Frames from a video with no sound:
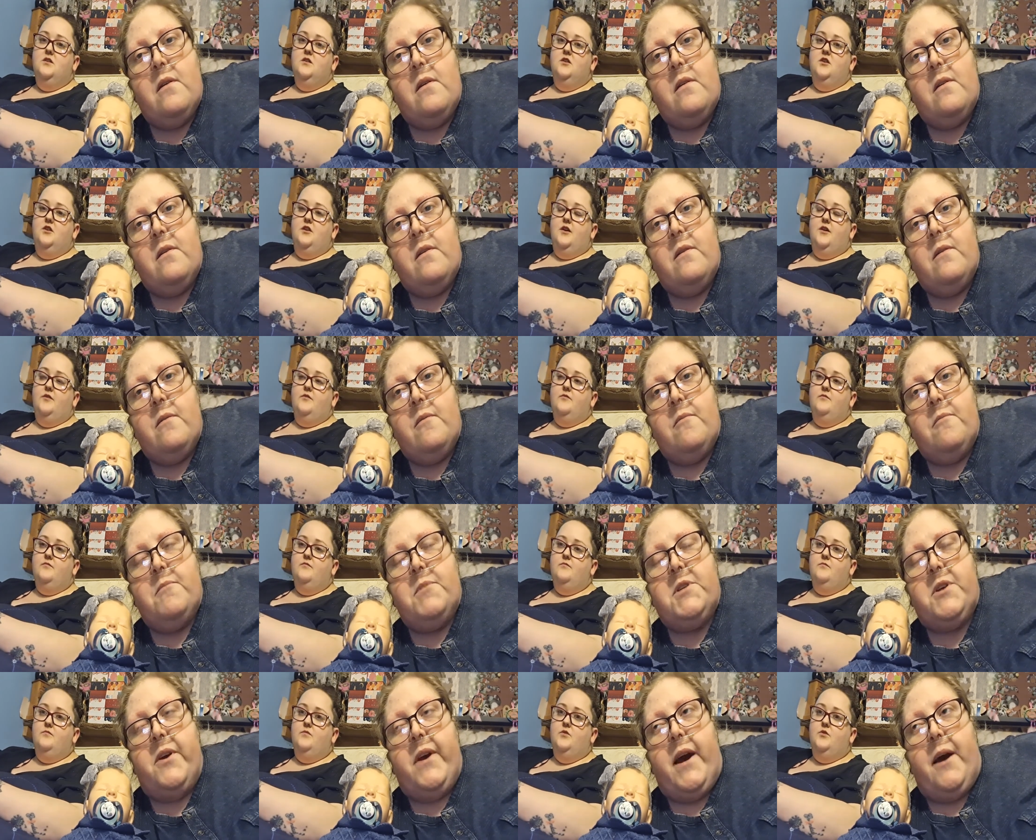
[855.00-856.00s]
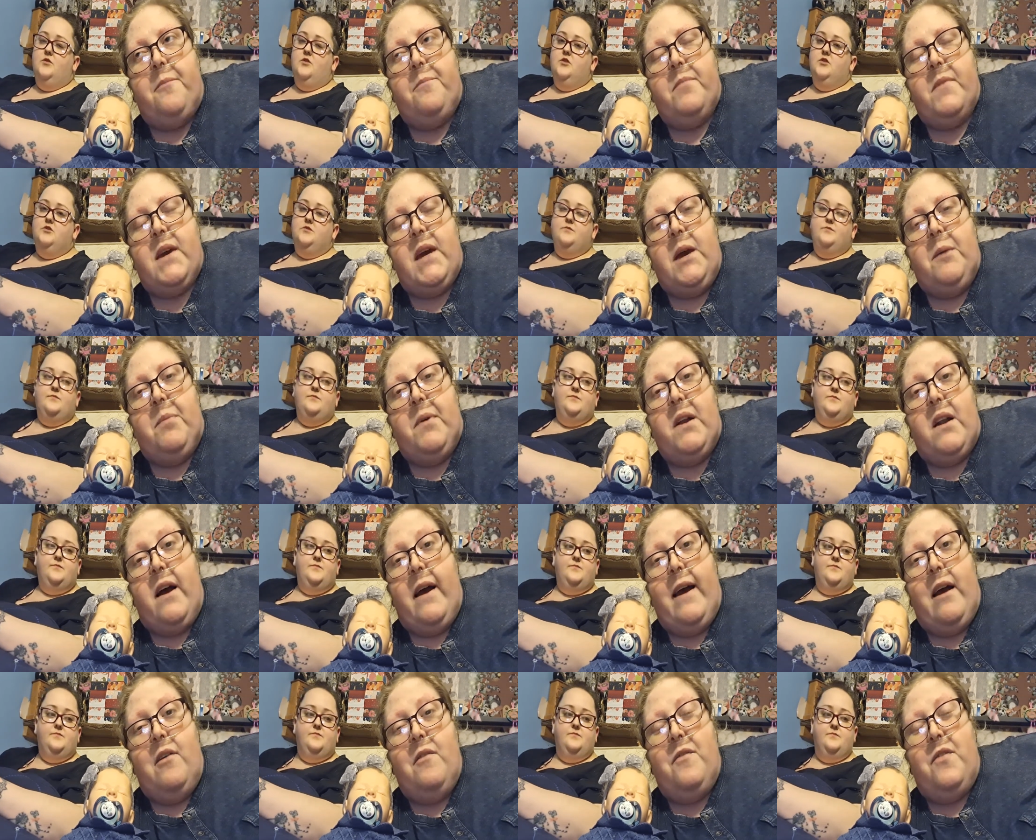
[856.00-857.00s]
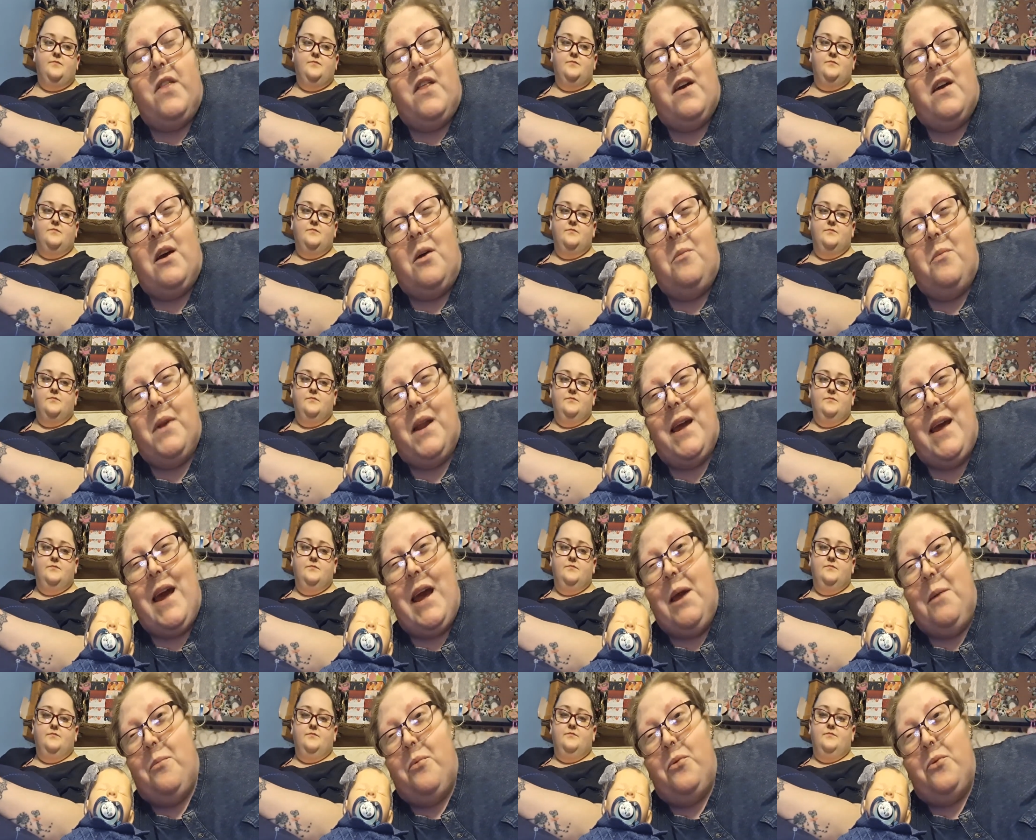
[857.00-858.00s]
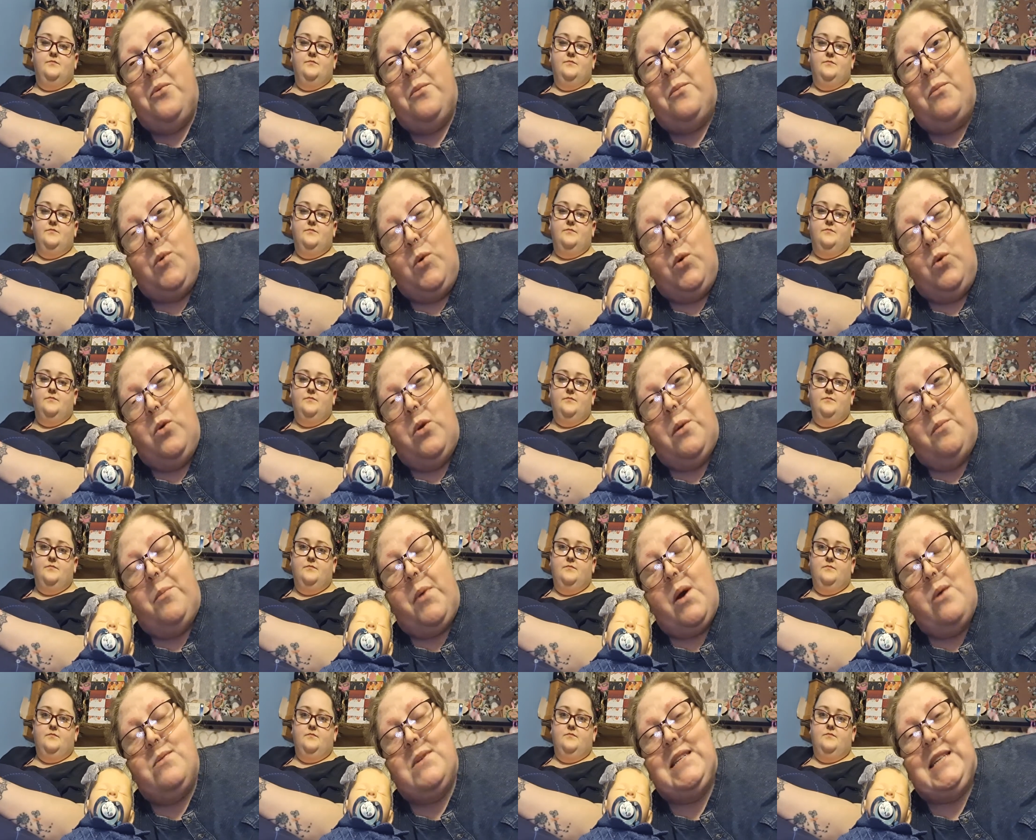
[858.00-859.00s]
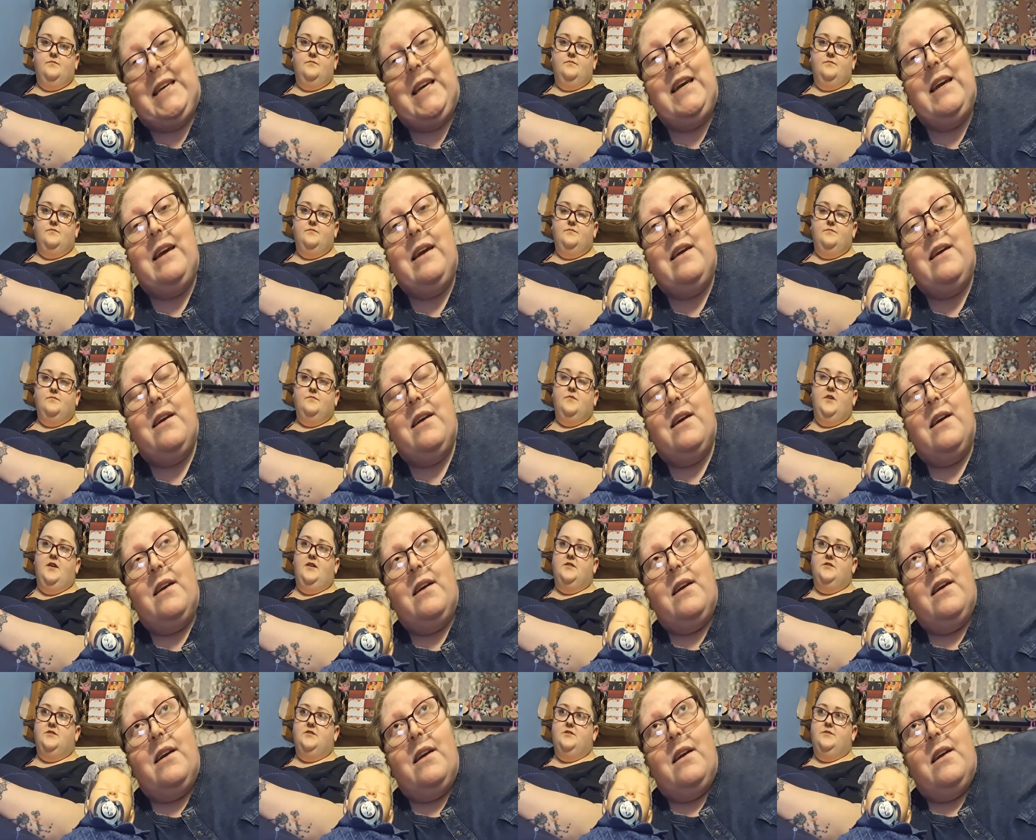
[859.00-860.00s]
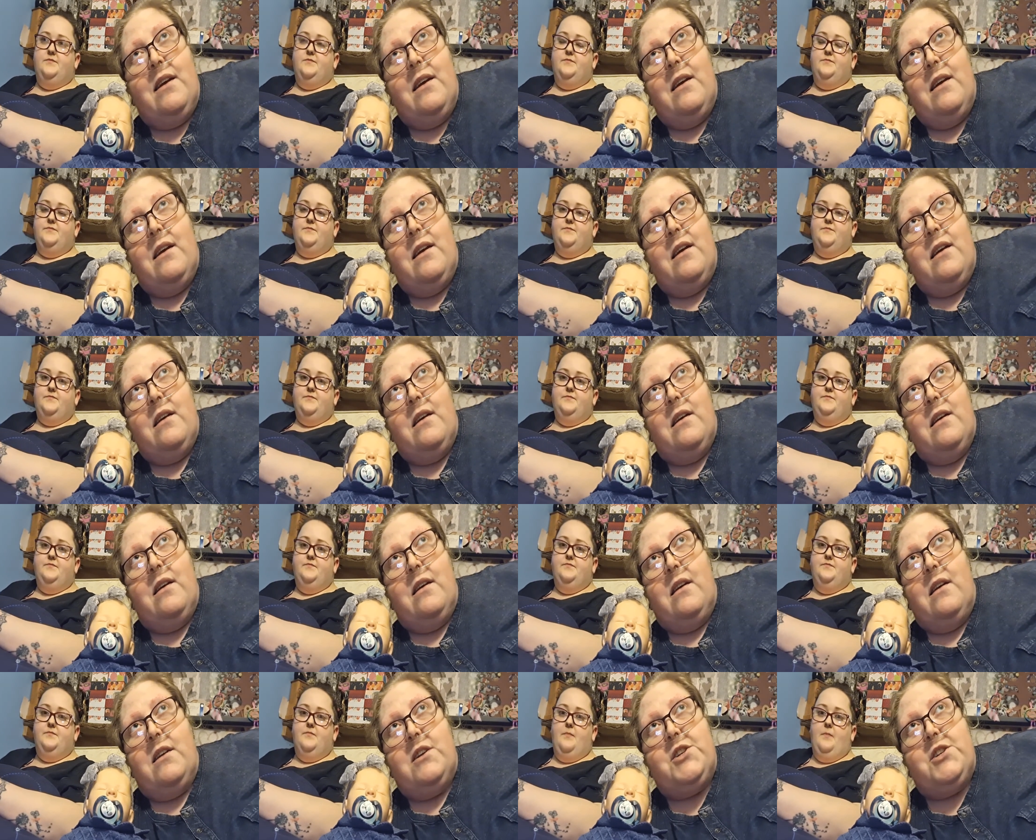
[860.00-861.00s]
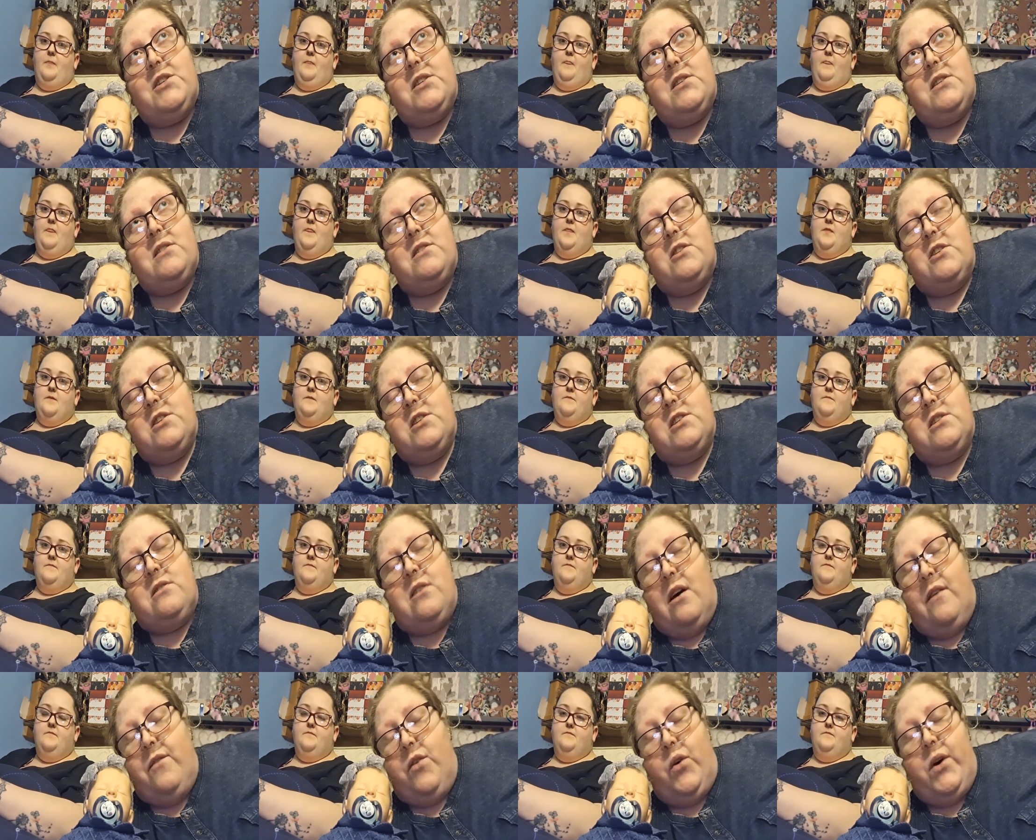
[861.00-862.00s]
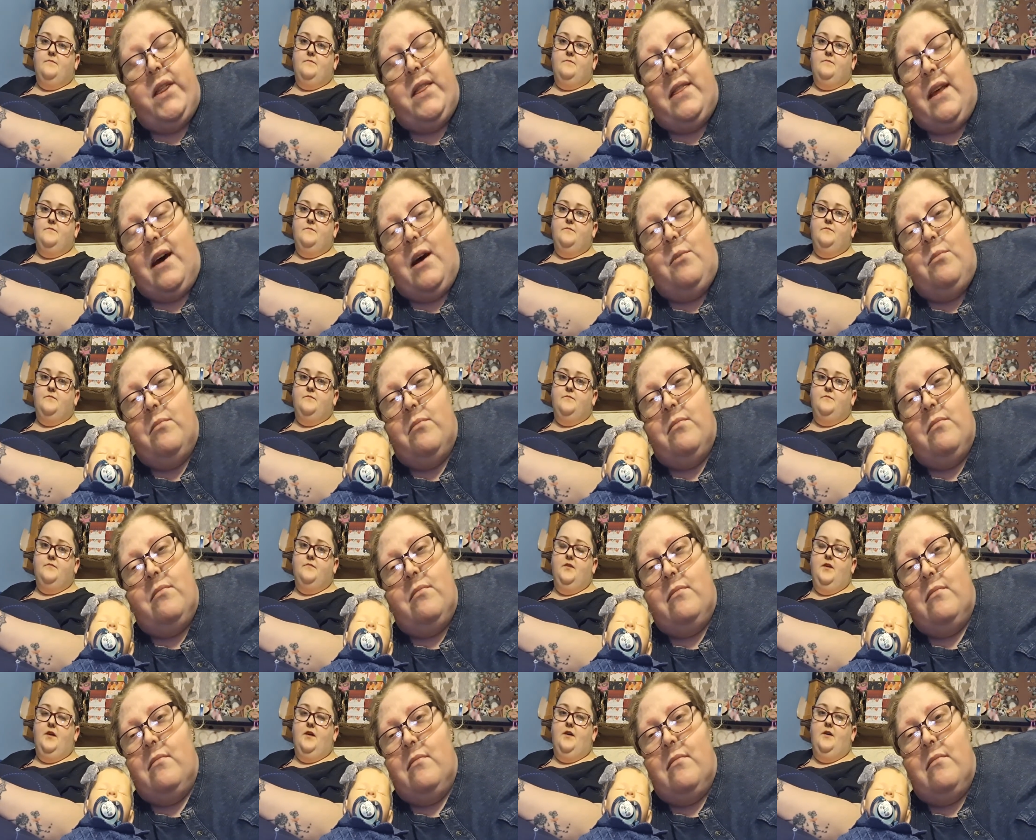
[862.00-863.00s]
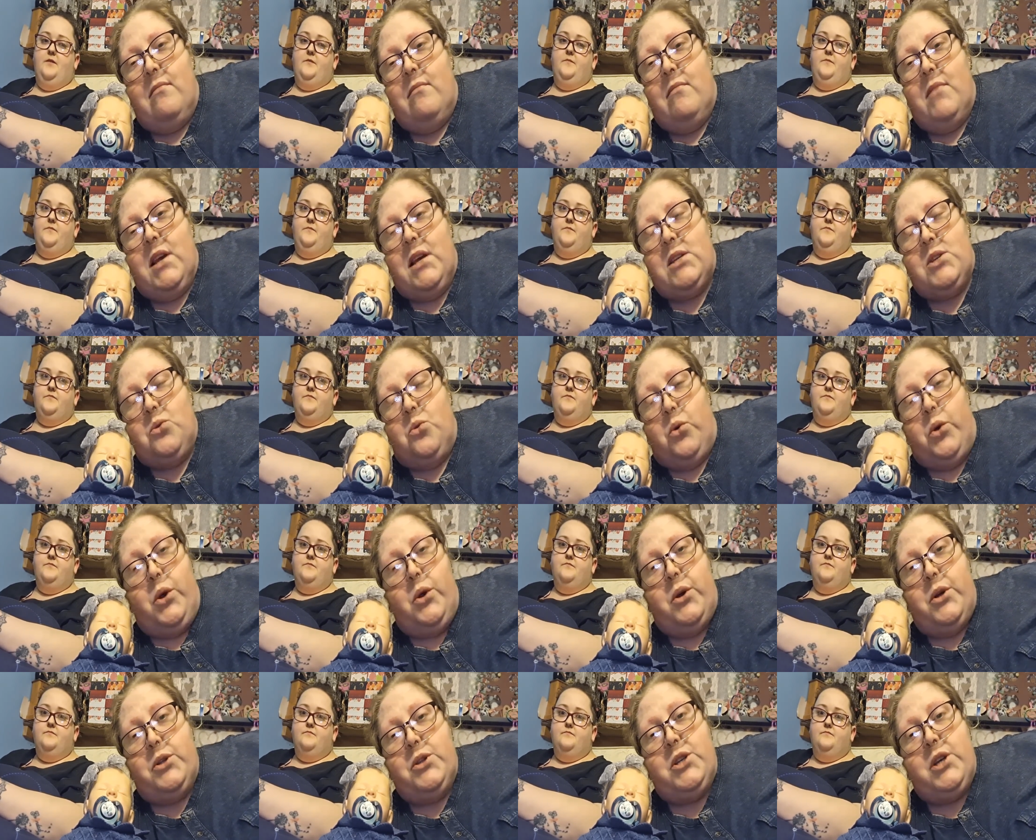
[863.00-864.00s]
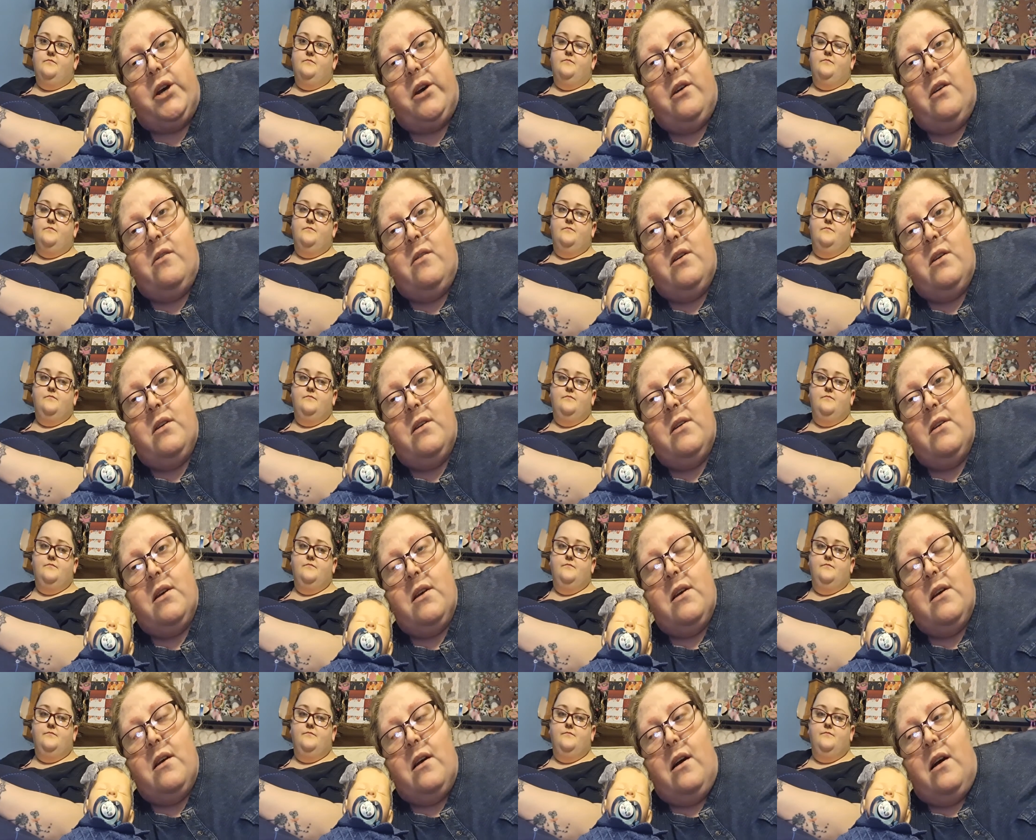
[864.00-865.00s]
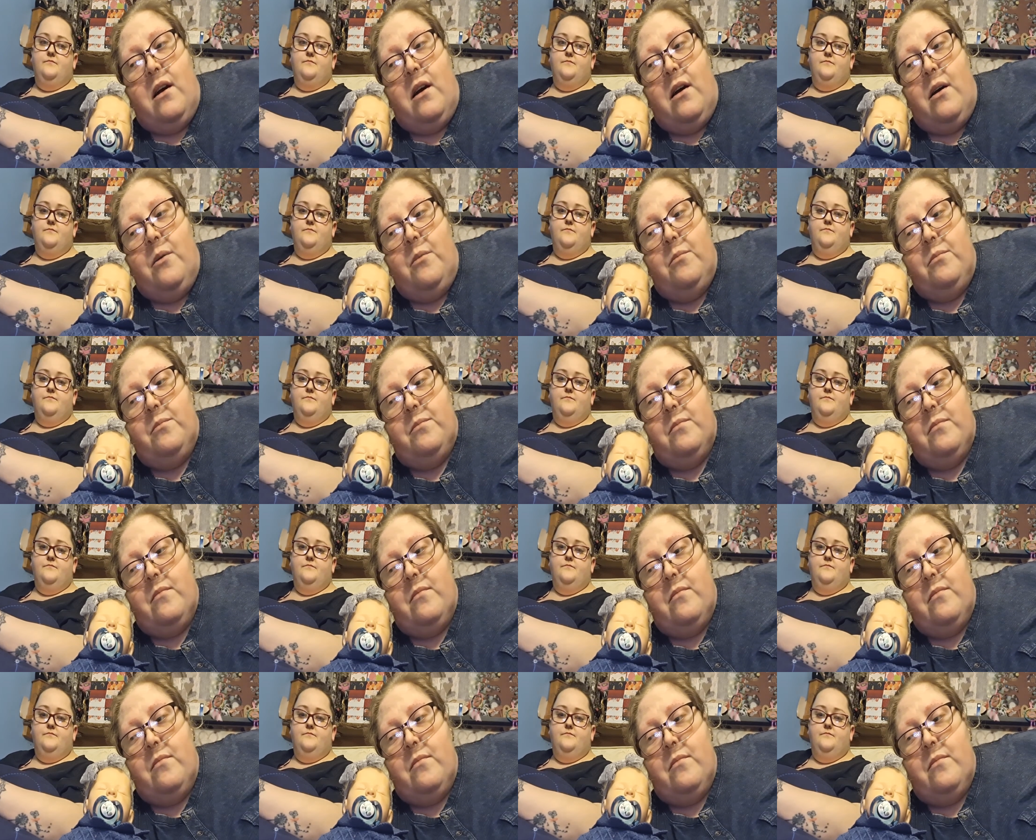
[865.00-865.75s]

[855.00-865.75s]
Speaker 1: you know. So yeah, keep an eye out for the company April Moon Boutique. Yes. Just just avoid them. Yeah. That's all you can do. Um,